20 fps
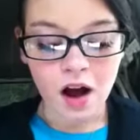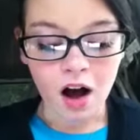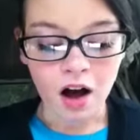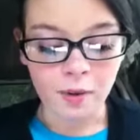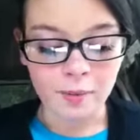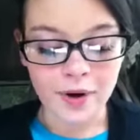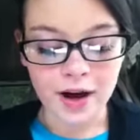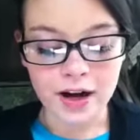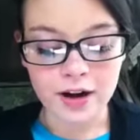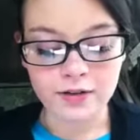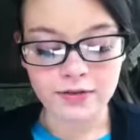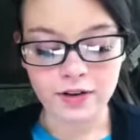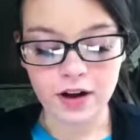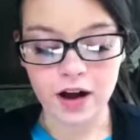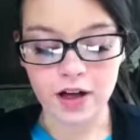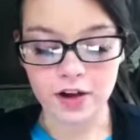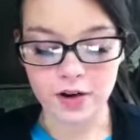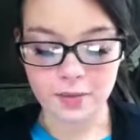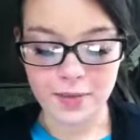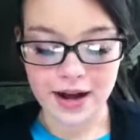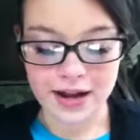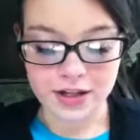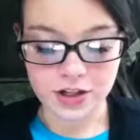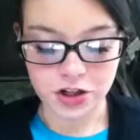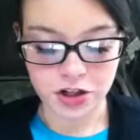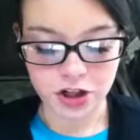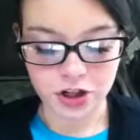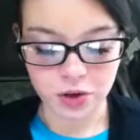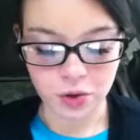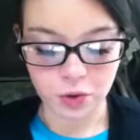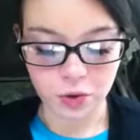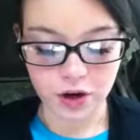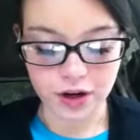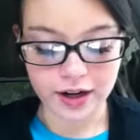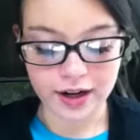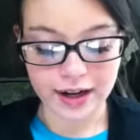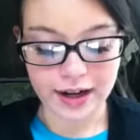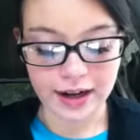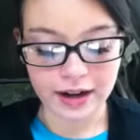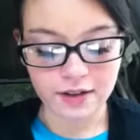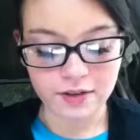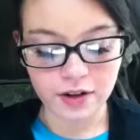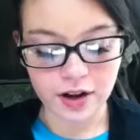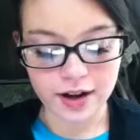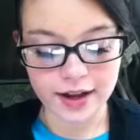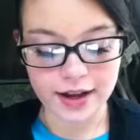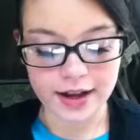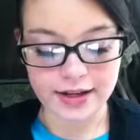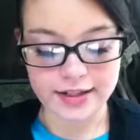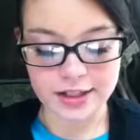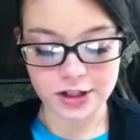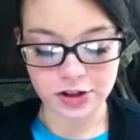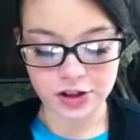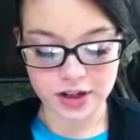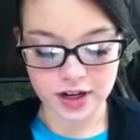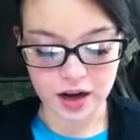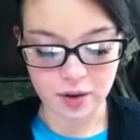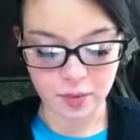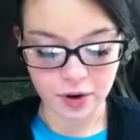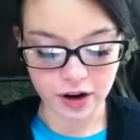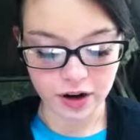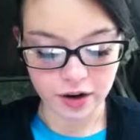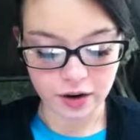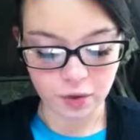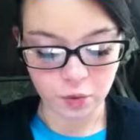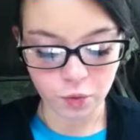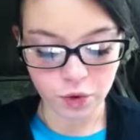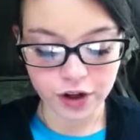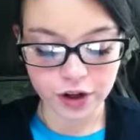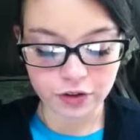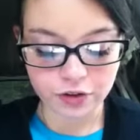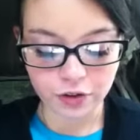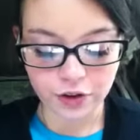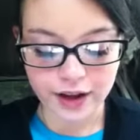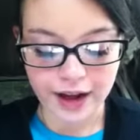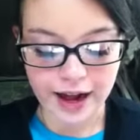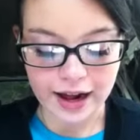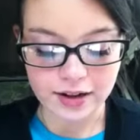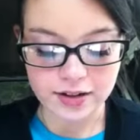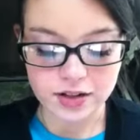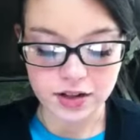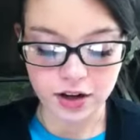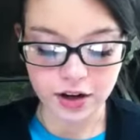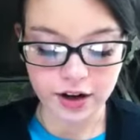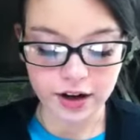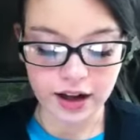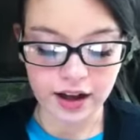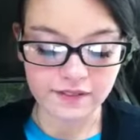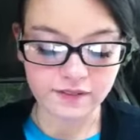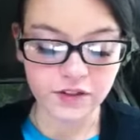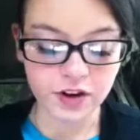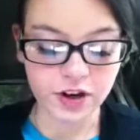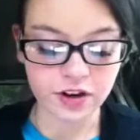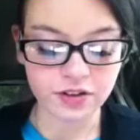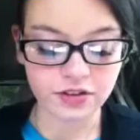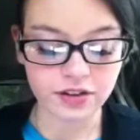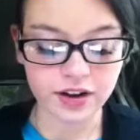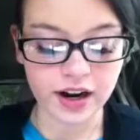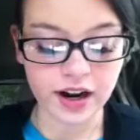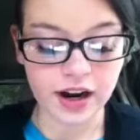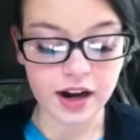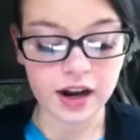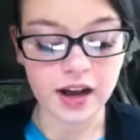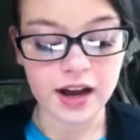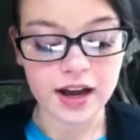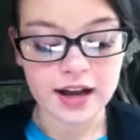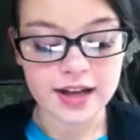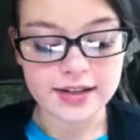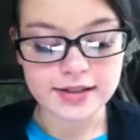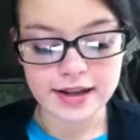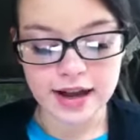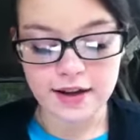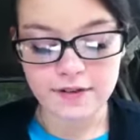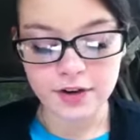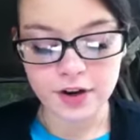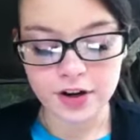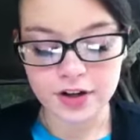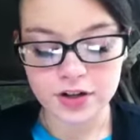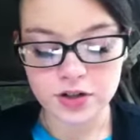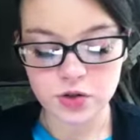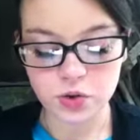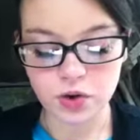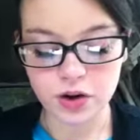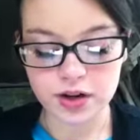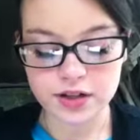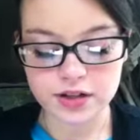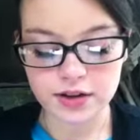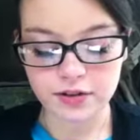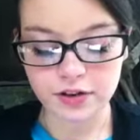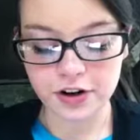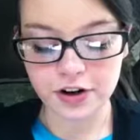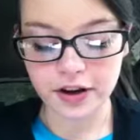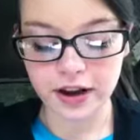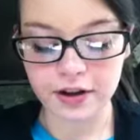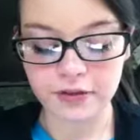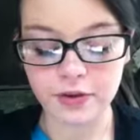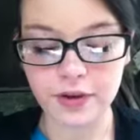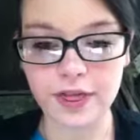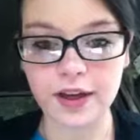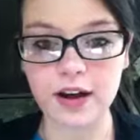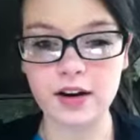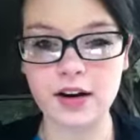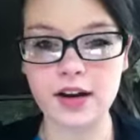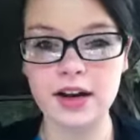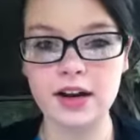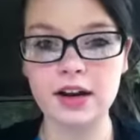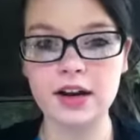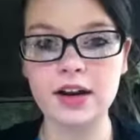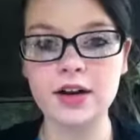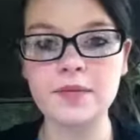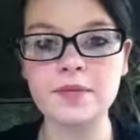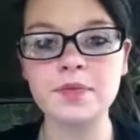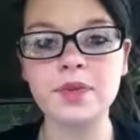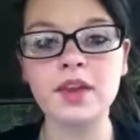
Almighty Father, Master and Lord, King of all kings and Redeemer, wonderful Counselor, Comforter, Friend, Savior and Source of our life without end.